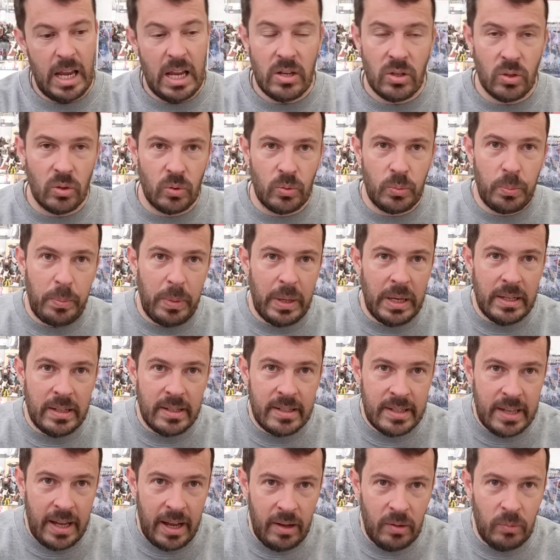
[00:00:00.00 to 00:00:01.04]
it's all been
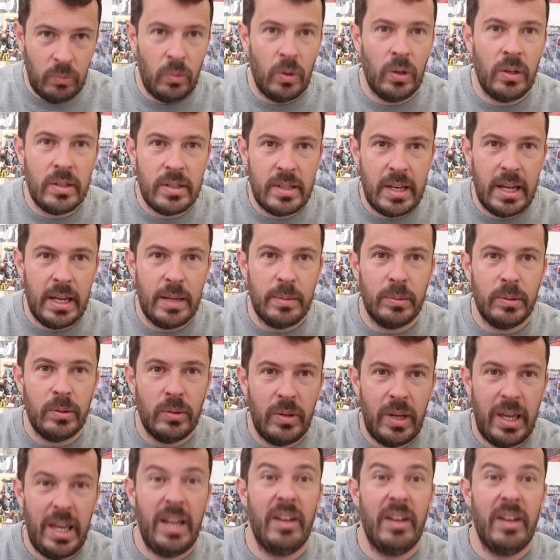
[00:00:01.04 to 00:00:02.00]
sat on one table